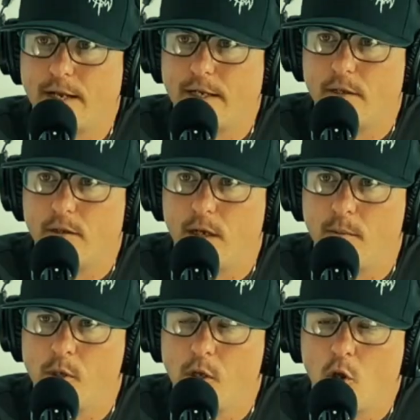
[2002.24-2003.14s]

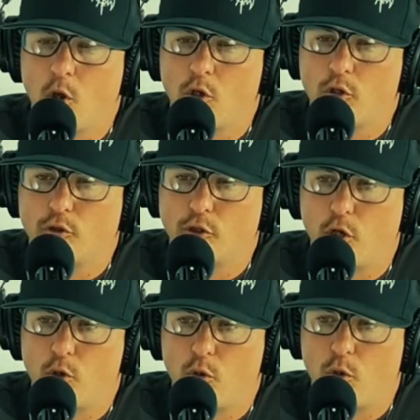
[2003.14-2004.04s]
to
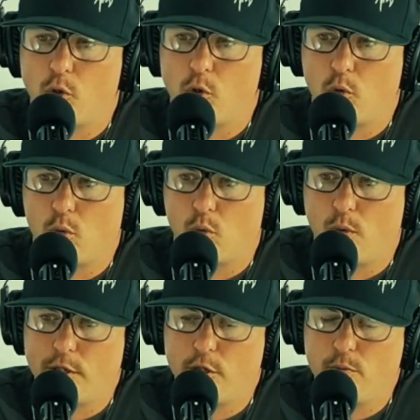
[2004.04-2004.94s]
so
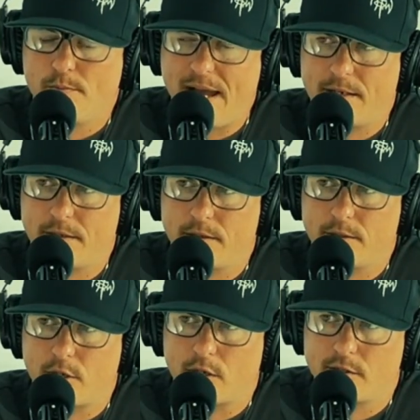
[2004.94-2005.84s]
when you met
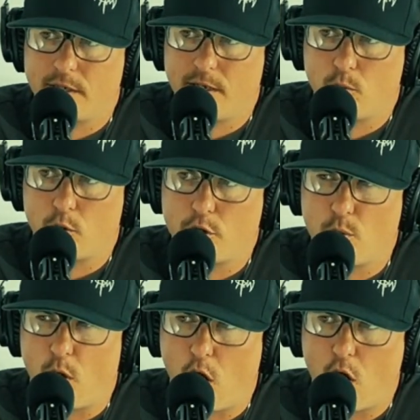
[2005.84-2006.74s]
Darcia, were
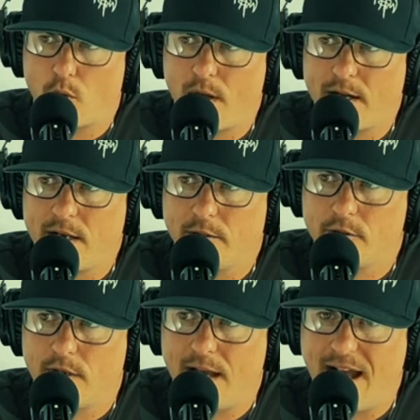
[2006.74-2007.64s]
you already
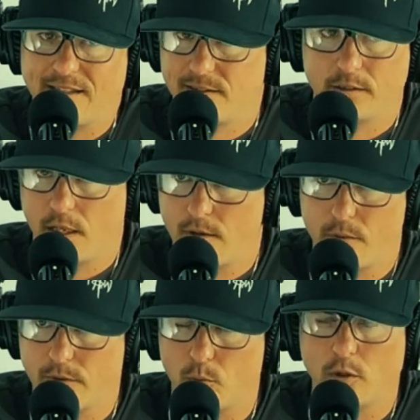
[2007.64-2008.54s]
as in love
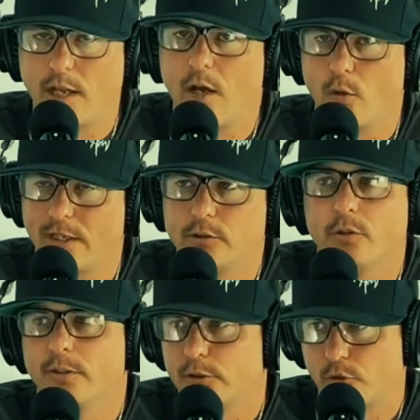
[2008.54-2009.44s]
with, well, not, okay,
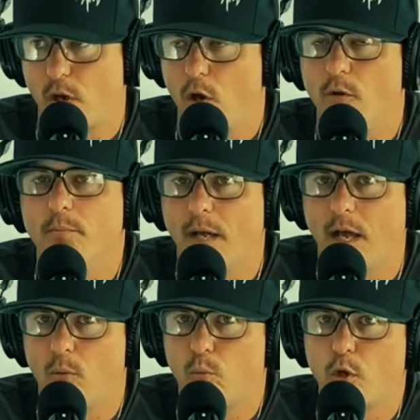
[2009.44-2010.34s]
so it's grown, but
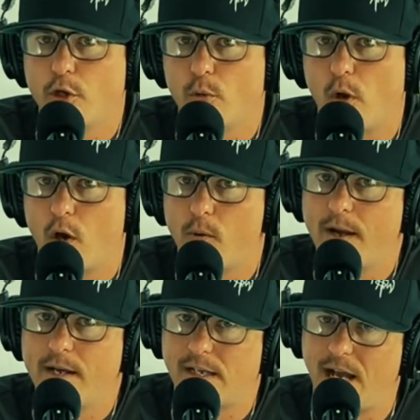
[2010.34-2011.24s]
were you
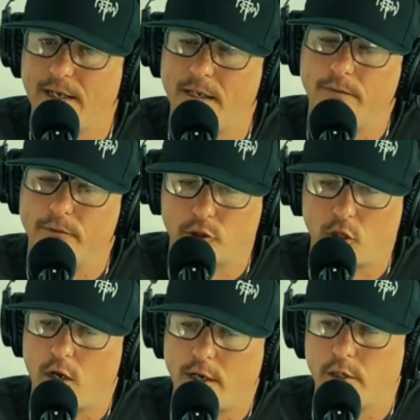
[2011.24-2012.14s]
already kind of
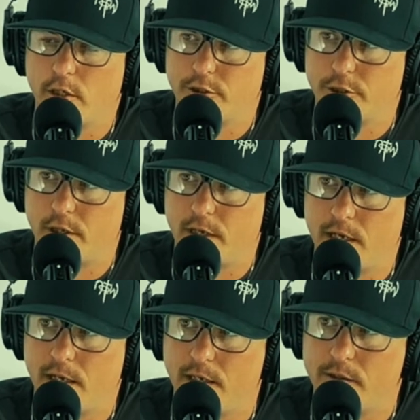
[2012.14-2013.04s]
starting your
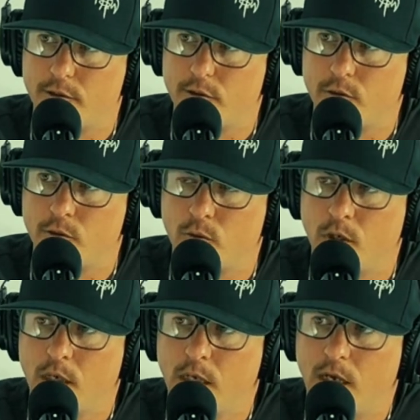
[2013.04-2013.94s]
journey into
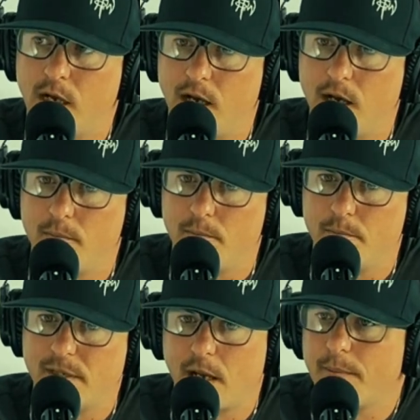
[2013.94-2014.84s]

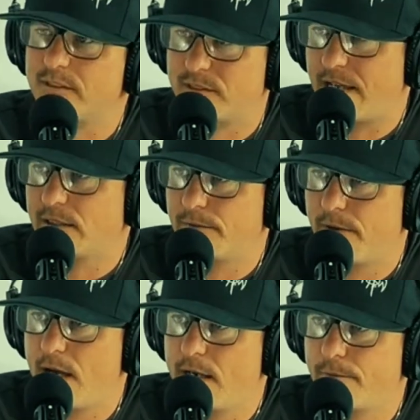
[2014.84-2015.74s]
becoming
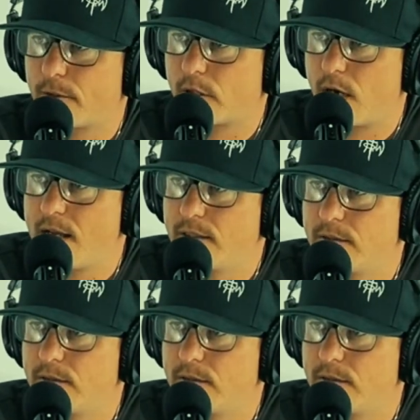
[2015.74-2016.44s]
sanctified for Christ?